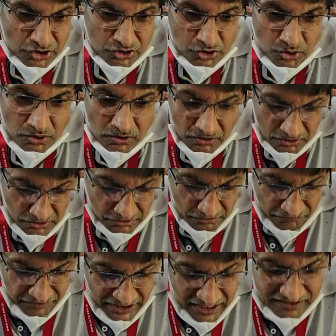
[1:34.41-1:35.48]
So
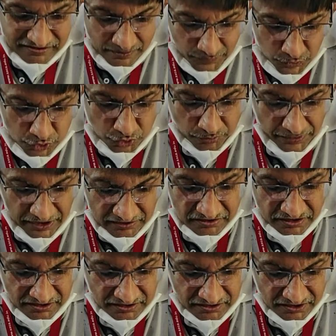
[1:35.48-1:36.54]
we are supposed to
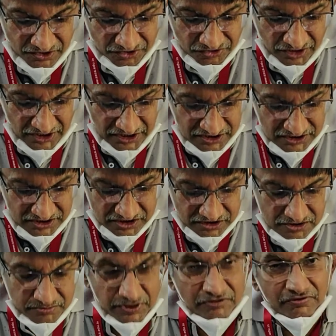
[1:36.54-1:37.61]
measure the
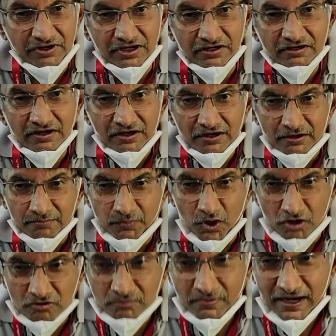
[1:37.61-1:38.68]
resistance between forward